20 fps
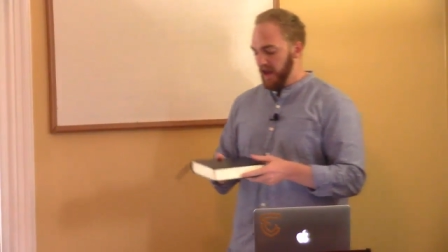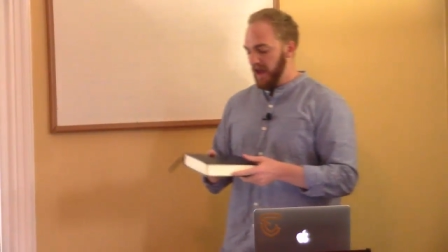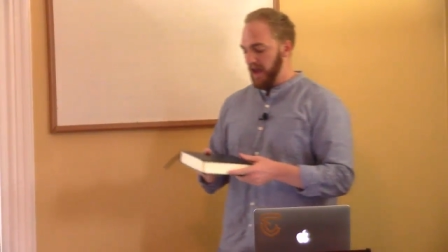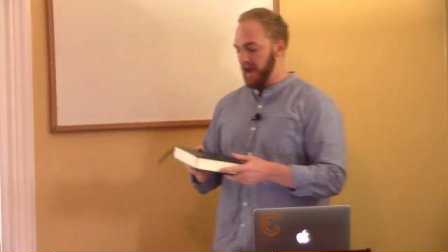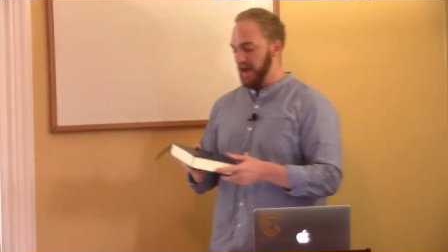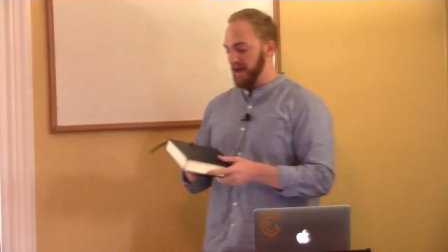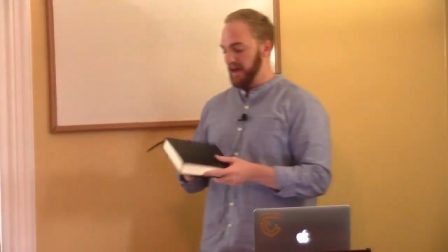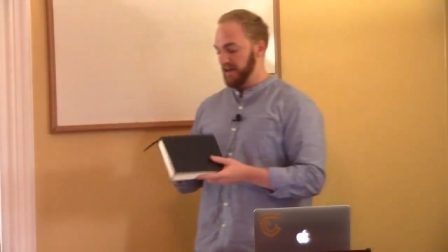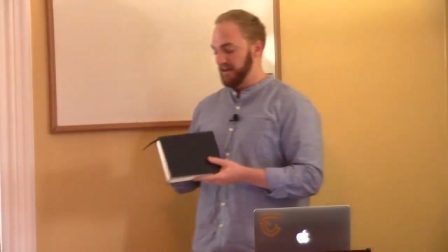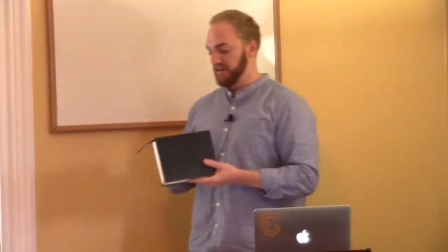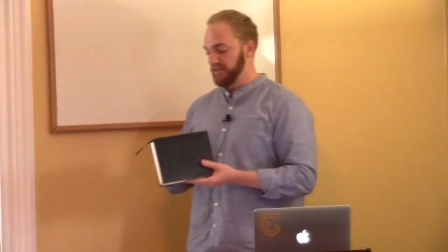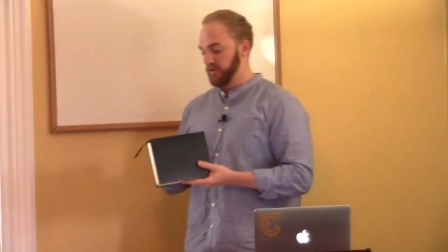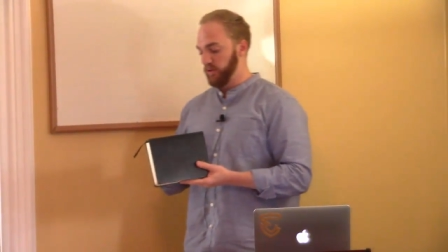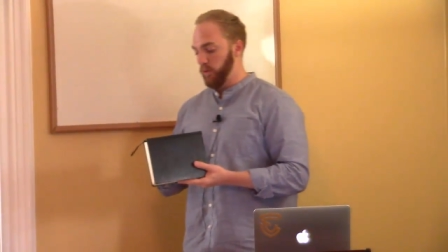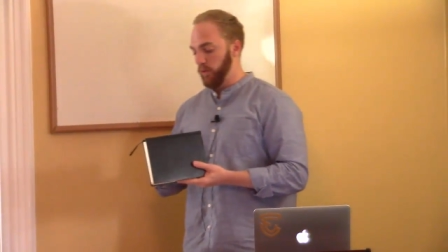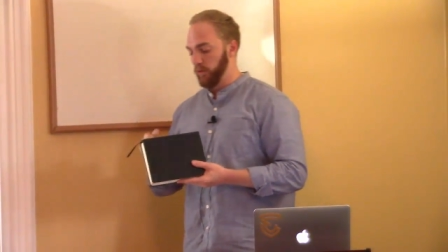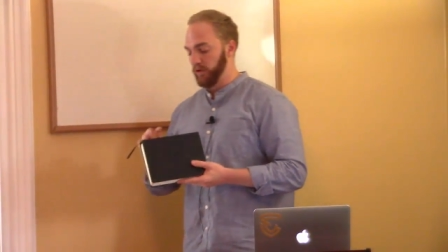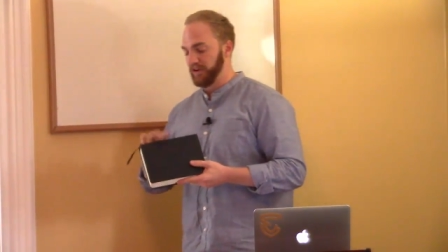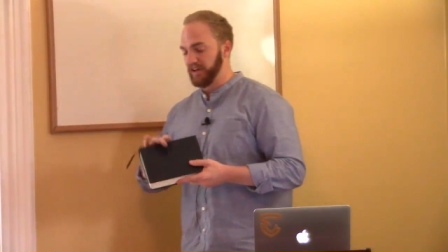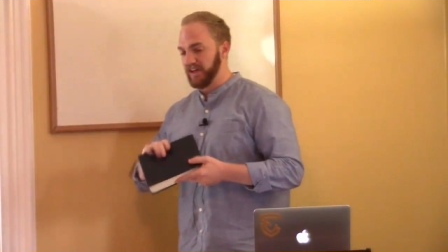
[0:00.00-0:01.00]
And
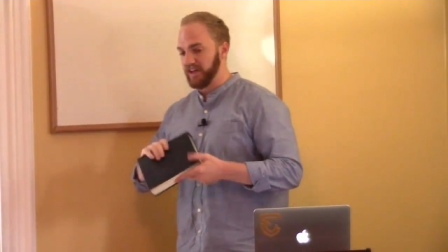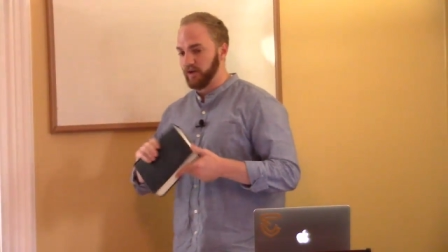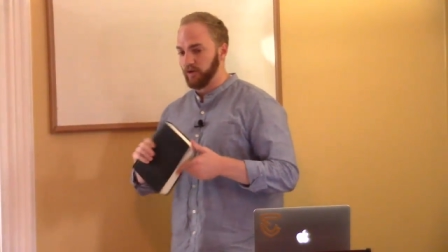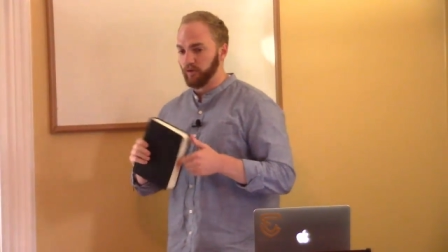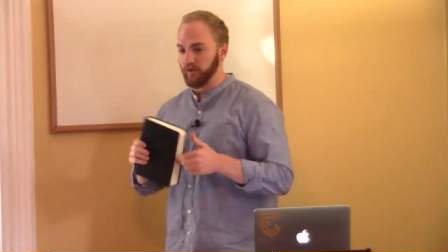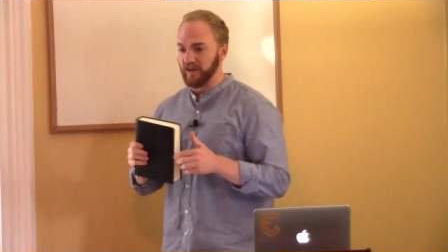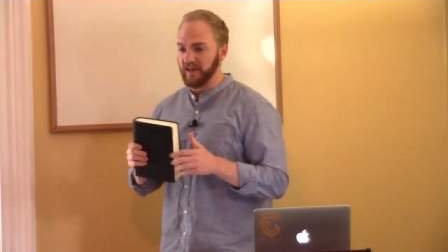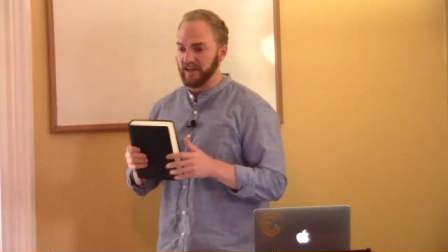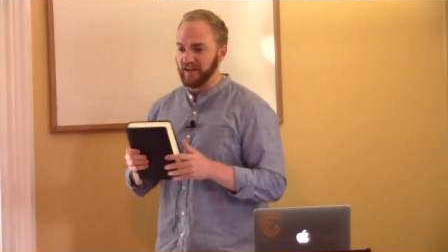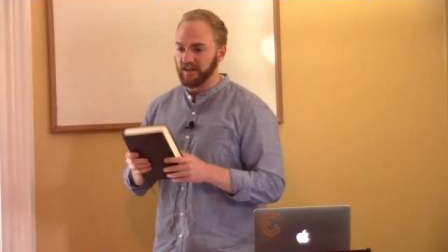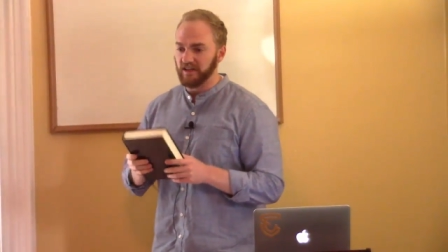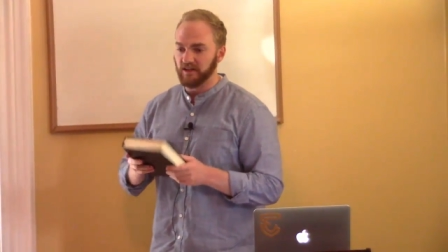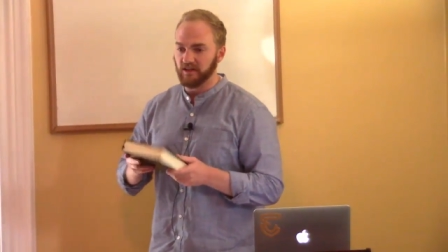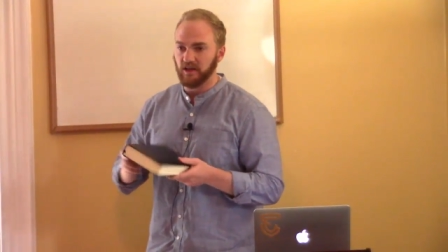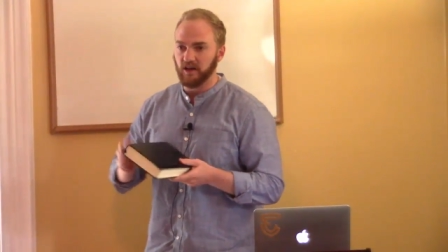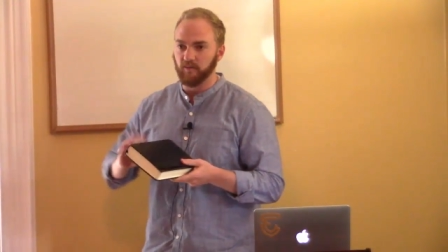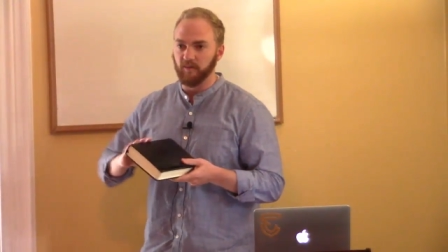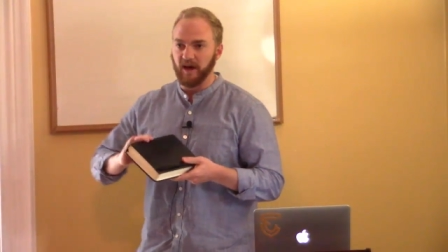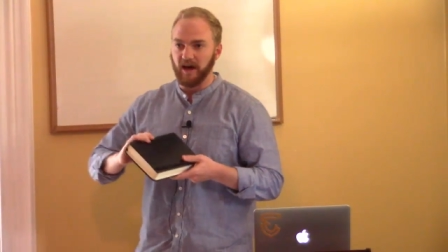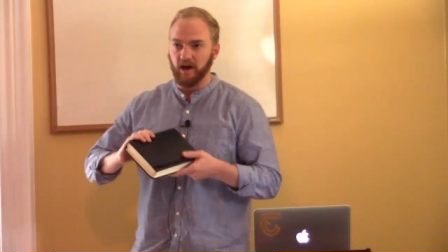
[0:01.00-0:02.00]
we're going to read
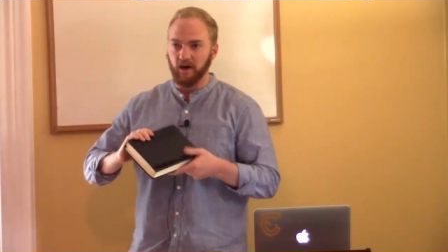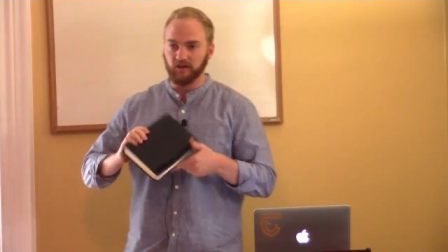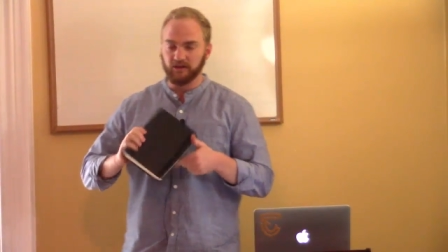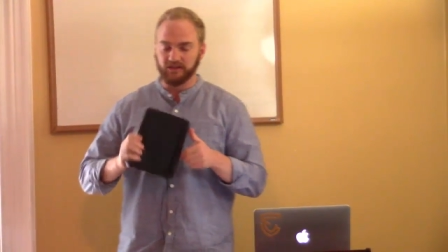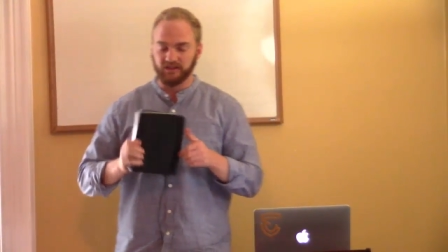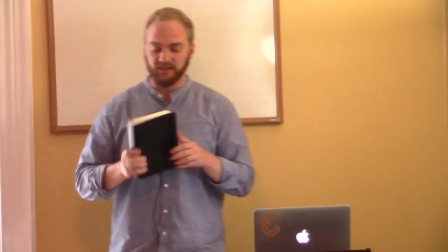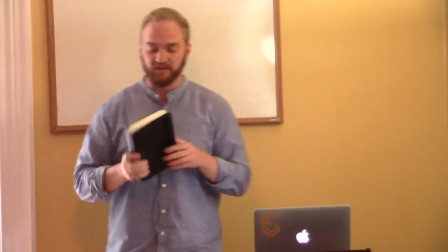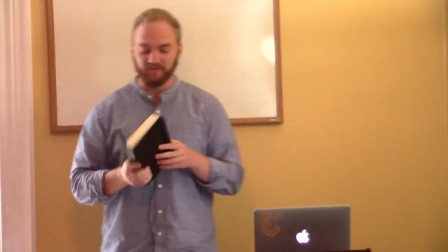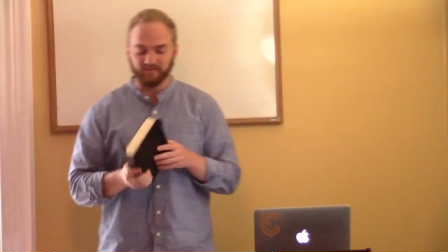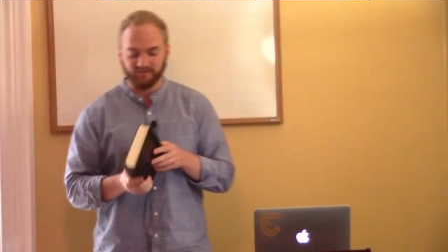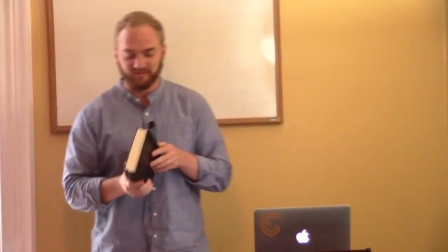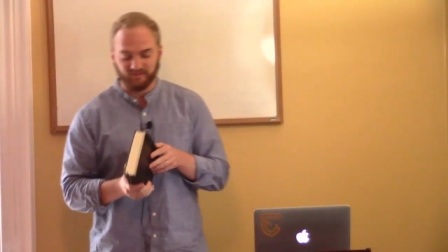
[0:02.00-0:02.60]
about